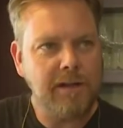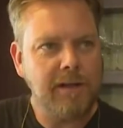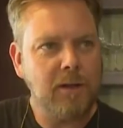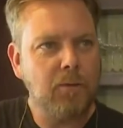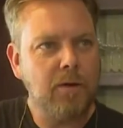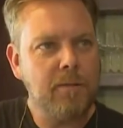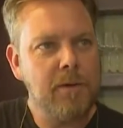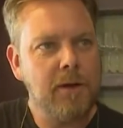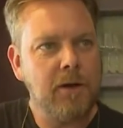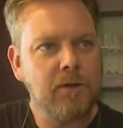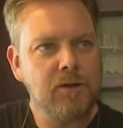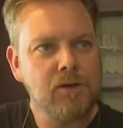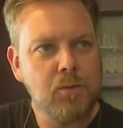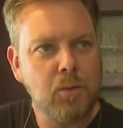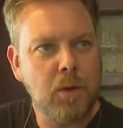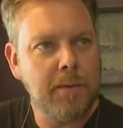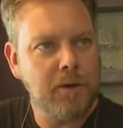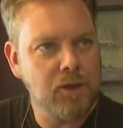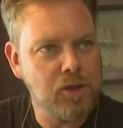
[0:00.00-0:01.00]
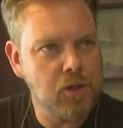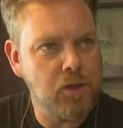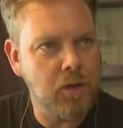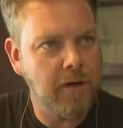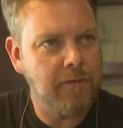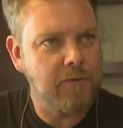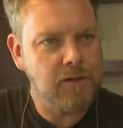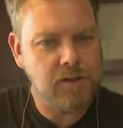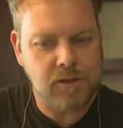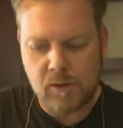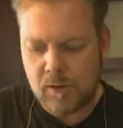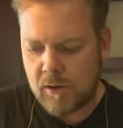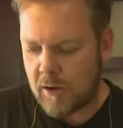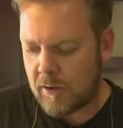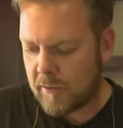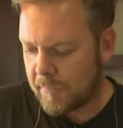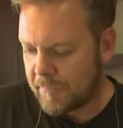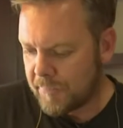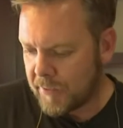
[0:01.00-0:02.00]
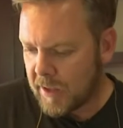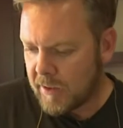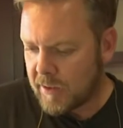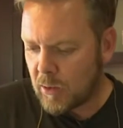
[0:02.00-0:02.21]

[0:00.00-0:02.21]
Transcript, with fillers: I think we've been on, we've been touring for so long